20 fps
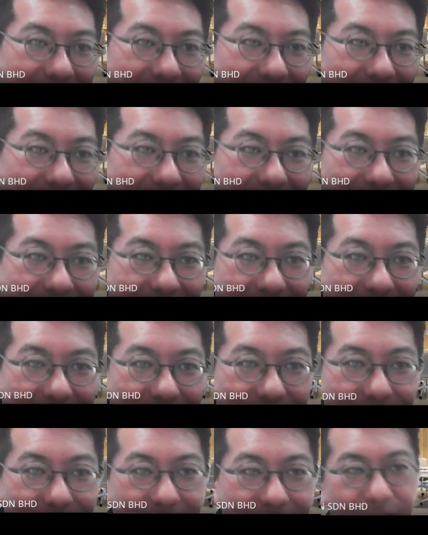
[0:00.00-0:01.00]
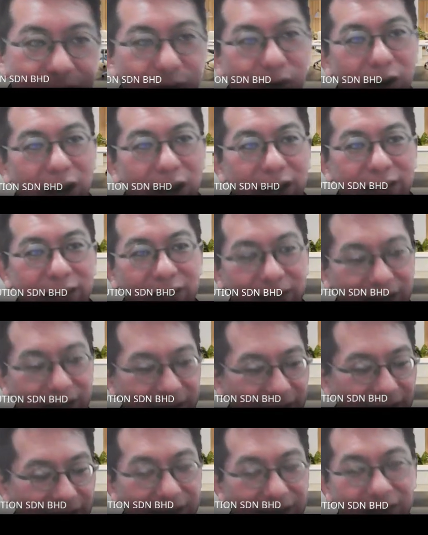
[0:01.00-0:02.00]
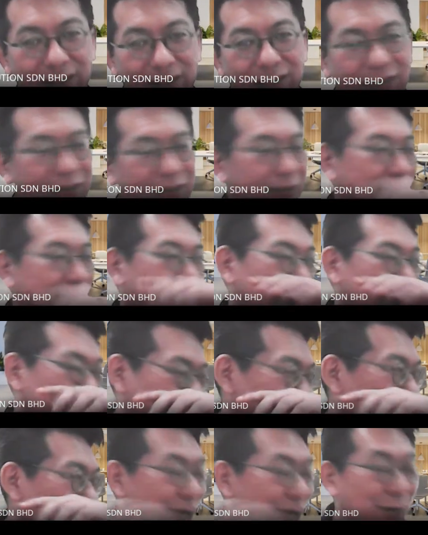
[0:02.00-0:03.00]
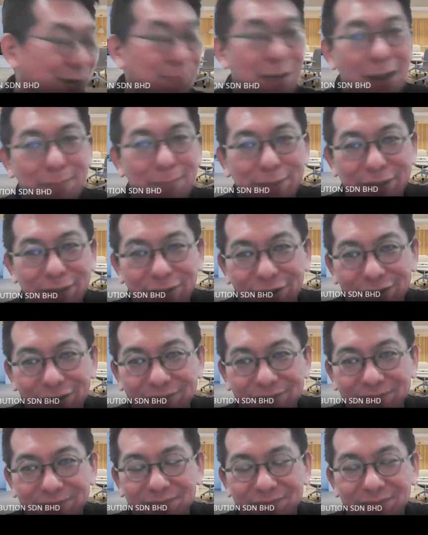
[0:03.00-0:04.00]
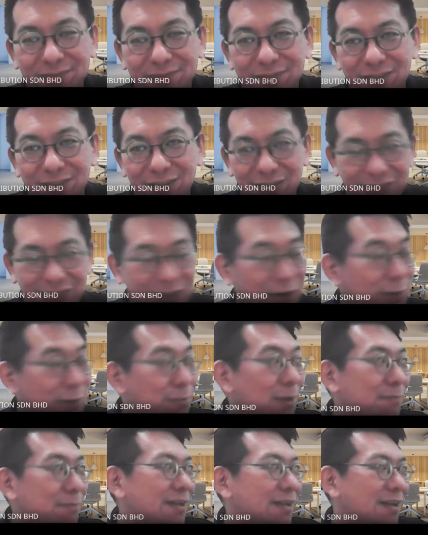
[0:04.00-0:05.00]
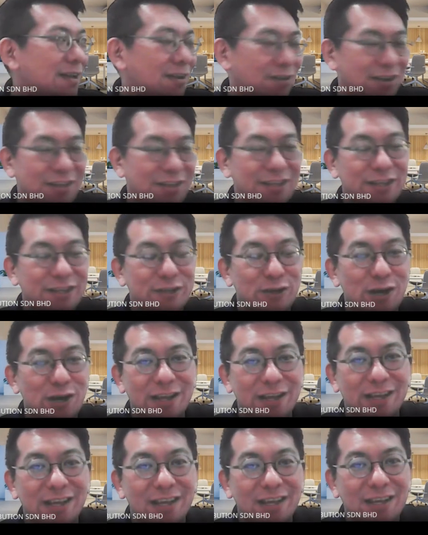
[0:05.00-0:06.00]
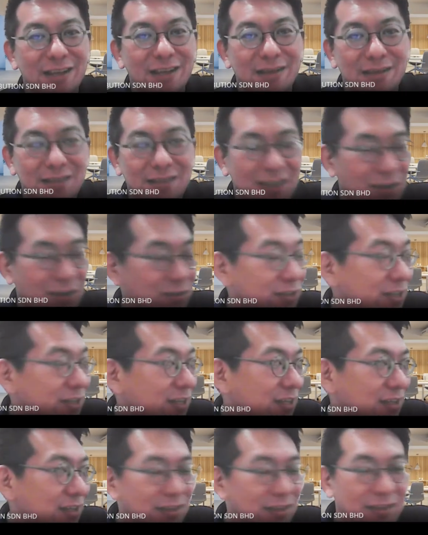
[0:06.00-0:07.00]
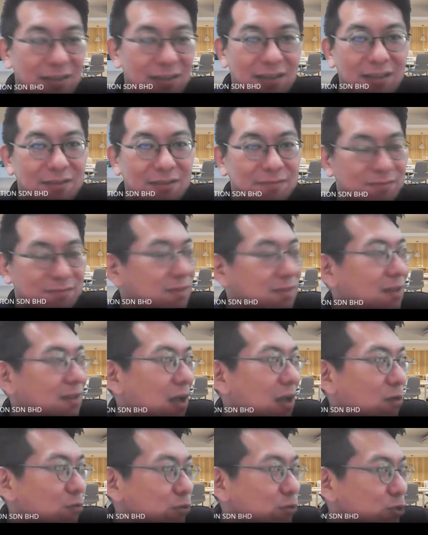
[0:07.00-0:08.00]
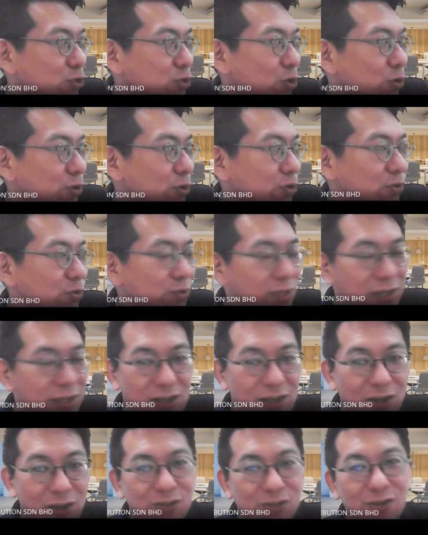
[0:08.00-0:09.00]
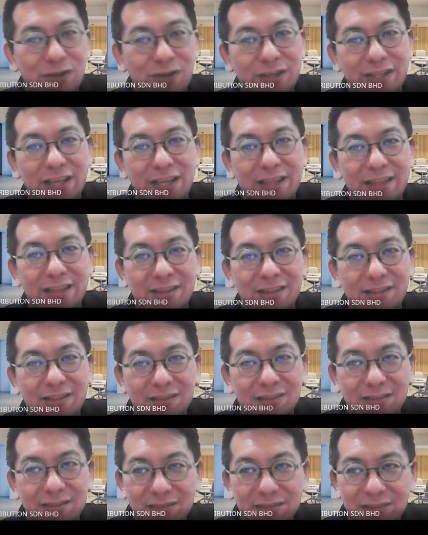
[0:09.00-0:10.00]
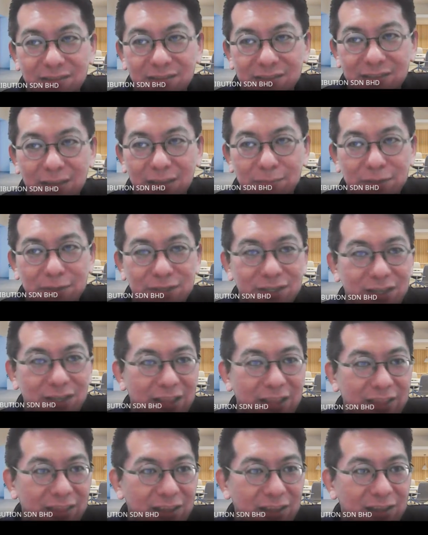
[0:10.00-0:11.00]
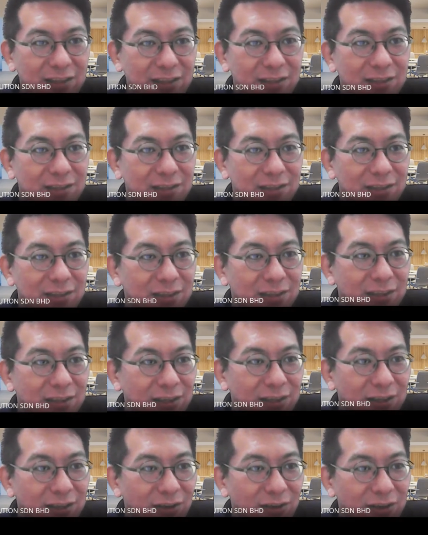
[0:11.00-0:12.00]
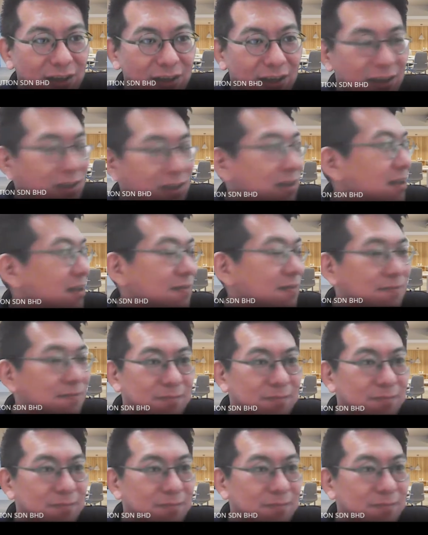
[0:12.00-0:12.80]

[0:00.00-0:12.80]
already try the general public. General public already tried. Only I will show you the consolidated submission later. Okay.